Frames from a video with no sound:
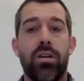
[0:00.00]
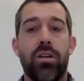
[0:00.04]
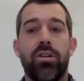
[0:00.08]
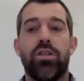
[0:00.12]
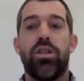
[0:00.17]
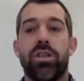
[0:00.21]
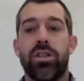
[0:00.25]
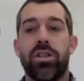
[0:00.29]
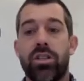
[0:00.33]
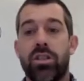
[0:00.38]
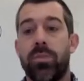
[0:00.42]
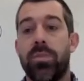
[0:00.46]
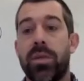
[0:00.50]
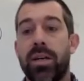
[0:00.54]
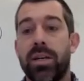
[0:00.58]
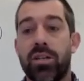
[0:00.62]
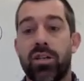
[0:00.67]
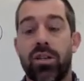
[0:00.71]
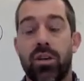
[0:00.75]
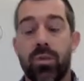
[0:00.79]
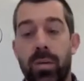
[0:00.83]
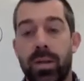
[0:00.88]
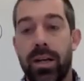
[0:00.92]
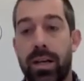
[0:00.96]
Just to make
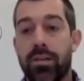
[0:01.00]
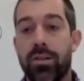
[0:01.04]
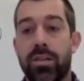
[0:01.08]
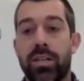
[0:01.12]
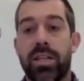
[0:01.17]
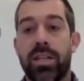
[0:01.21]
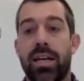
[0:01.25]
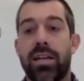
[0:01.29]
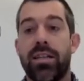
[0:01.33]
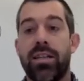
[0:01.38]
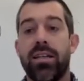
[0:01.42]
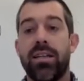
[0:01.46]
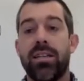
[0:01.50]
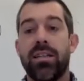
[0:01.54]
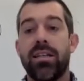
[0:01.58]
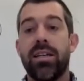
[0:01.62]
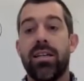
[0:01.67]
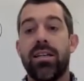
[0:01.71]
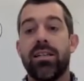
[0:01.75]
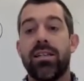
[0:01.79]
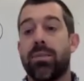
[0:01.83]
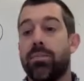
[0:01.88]
sure we understand these things,